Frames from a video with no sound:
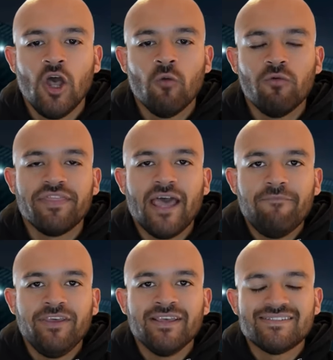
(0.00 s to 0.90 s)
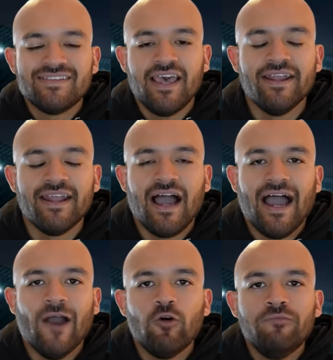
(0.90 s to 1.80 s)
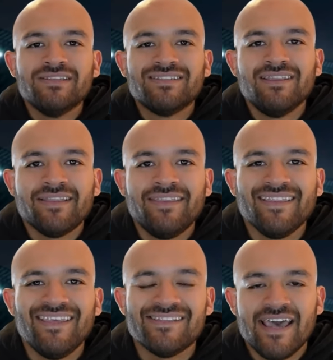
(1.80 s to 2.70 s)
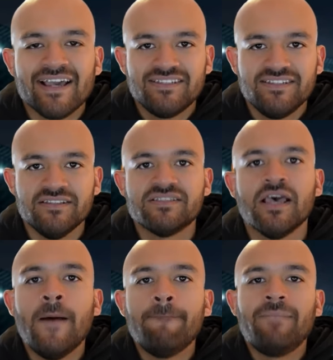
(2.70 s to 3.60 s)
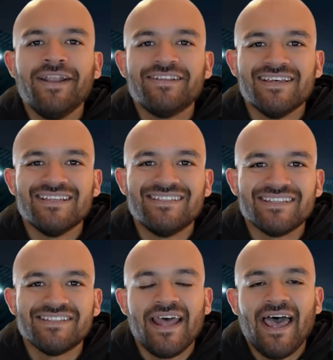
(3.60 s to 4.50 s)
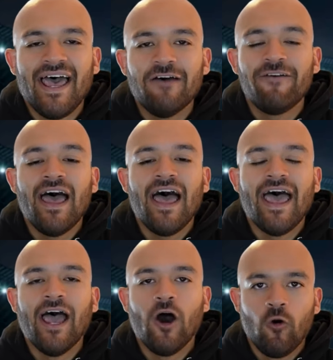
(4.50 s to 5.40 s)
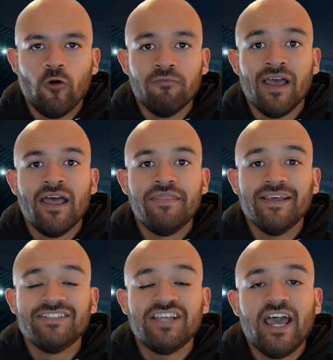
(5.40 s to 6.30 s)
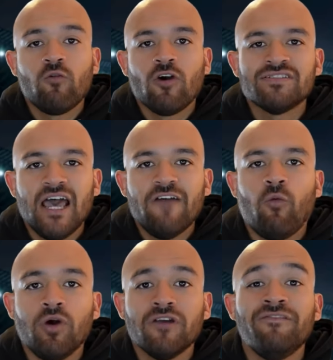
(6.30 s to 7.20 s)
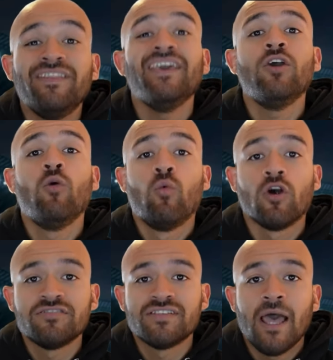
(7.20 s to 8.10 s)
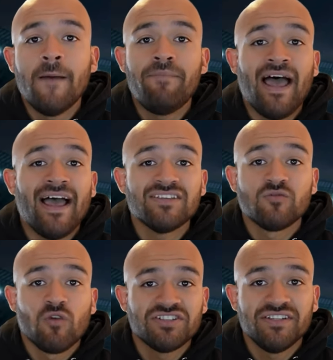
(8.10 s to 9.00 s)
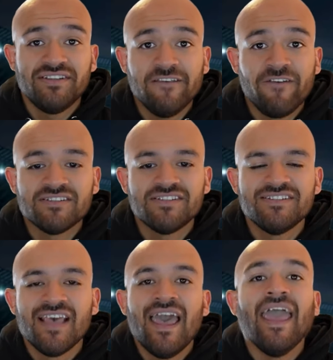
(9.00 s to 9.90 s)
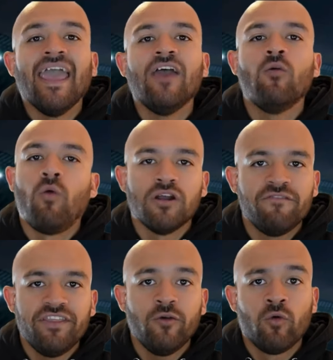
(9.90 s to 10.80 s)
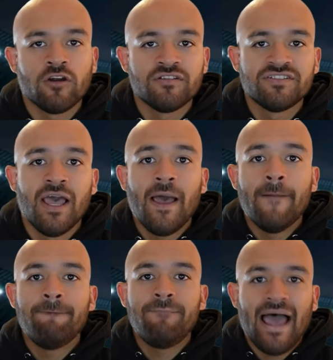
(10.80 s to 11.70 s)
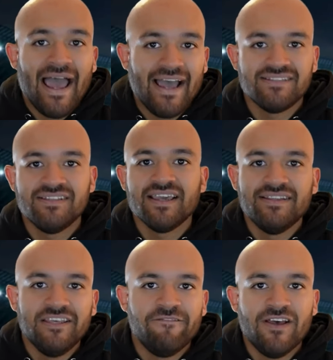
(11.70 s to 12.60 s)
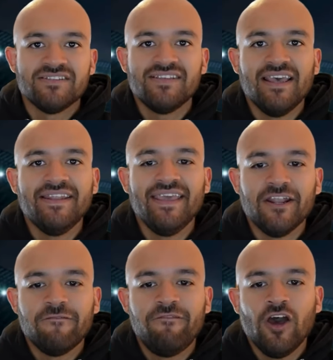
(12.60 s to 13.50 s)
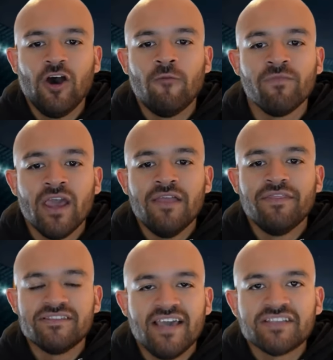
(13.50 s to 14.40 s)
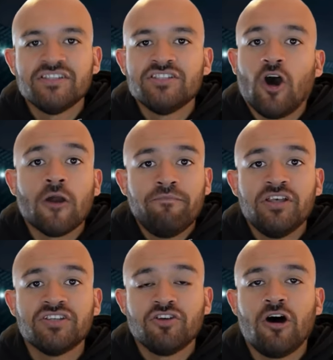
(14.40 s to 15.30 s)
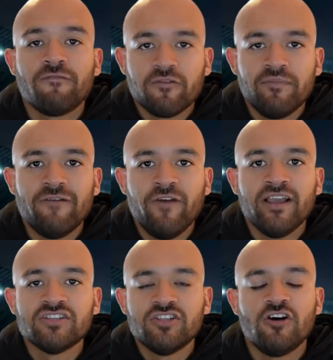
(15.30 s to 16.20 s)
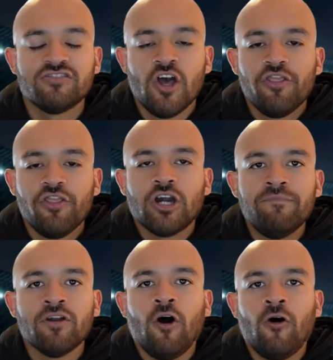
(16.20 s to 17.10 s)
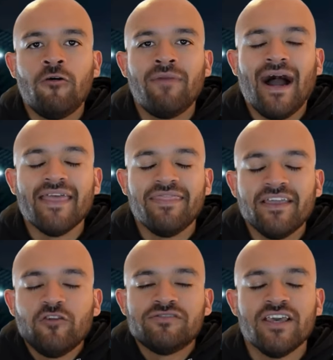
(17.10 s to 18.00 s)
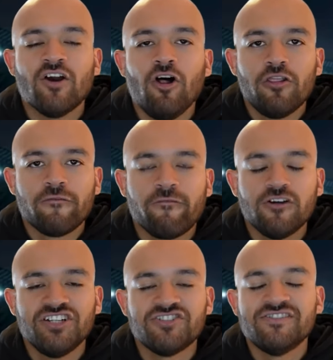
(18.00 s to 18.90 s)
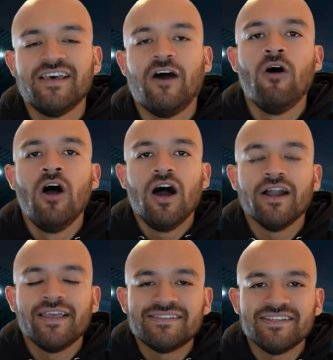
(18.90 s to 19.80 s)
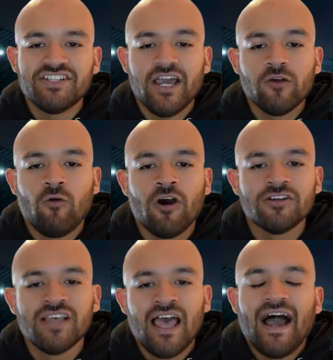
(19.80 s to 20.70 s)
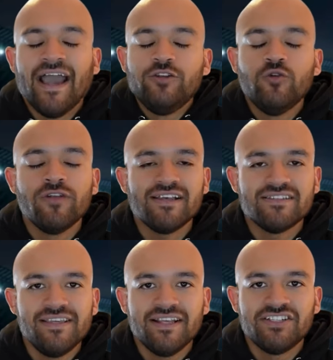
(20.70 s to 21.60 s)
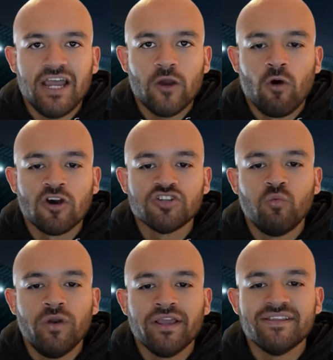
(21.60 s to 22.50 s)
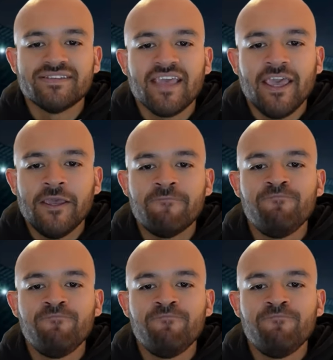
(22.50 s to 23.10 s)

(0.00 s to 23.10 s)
With that being said, I will be selecting the Texans -6.5 at home. The Jaguars have one of the worst pass rush defenses and one of the worst passing defenses in the NFL. The Texans are pissed off from that Vikings loss. They're coming home. I think they'll take all of their frustrations out against the Jaguars. I do not see the Jaguars winning in this game.